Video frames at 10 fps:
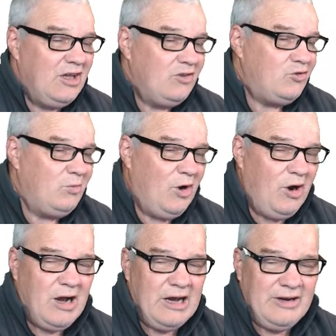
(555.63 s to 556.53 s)

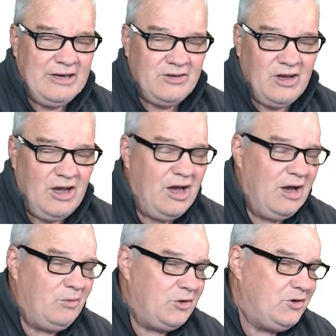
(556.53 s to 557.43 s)
tomorrow, and I
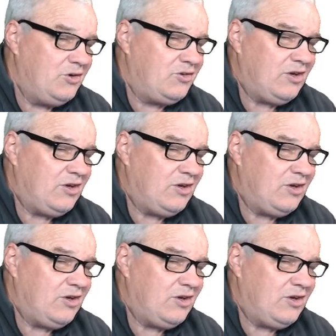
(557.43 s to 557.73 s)
wouldn't